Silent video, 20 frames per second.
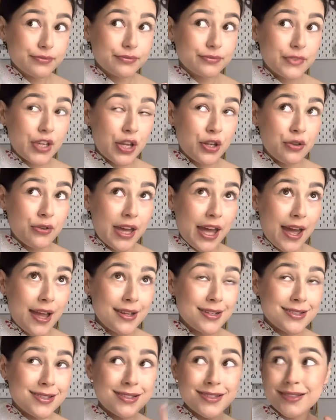can you
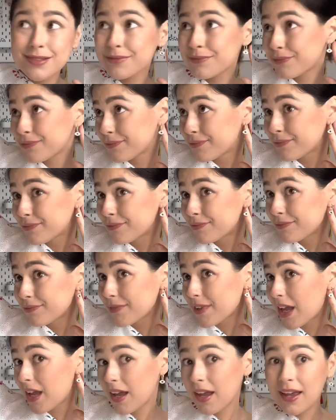guess?
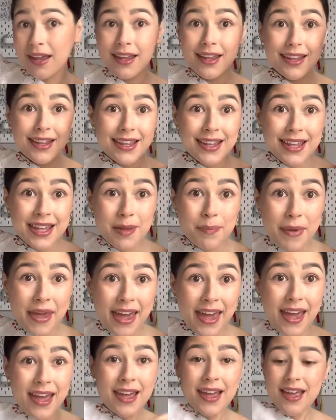
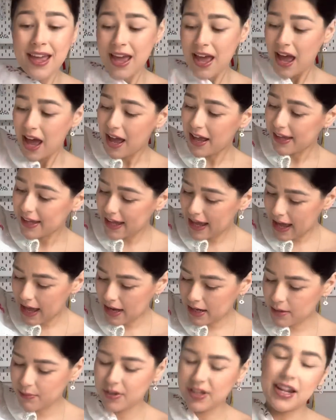eBay.
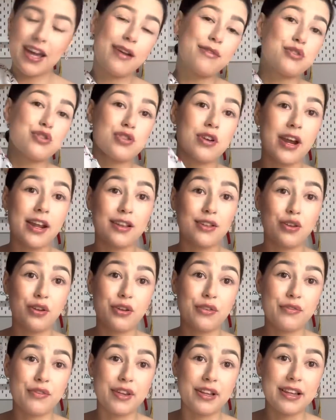Again, I'm gonna have to try and
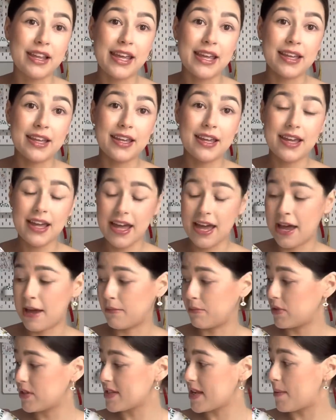look for the link
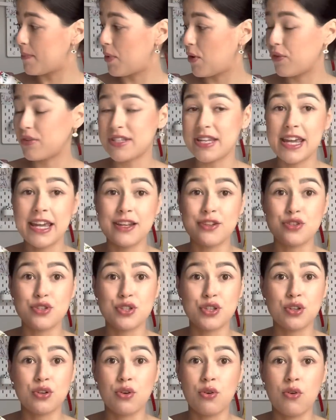because I bought it
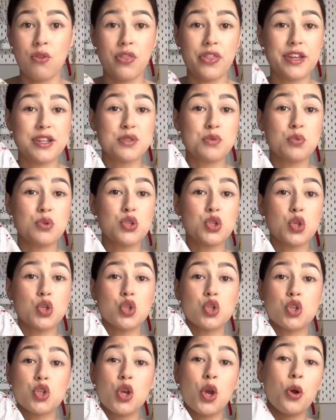ages ago. This was
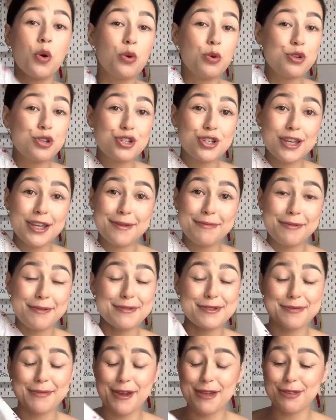so cheap. It
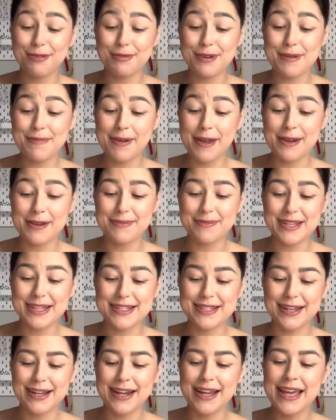was about £3 a
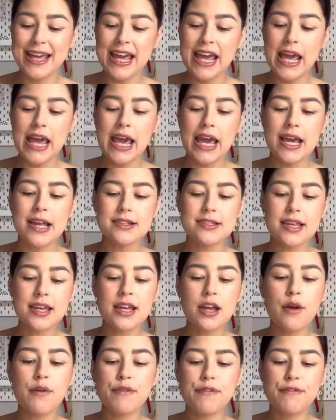meter. It's
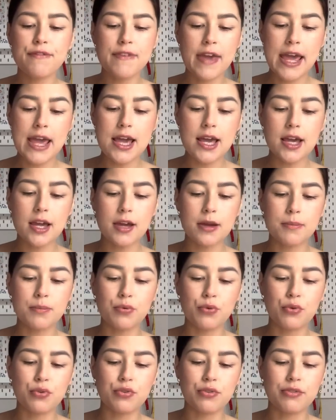like a fake
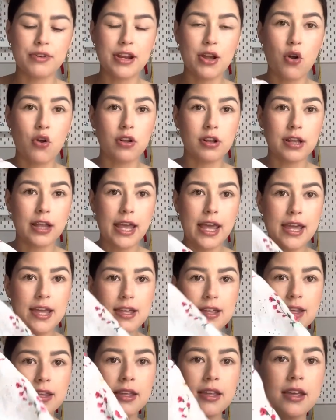broderie
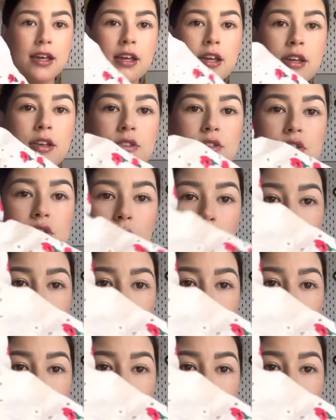anglais, so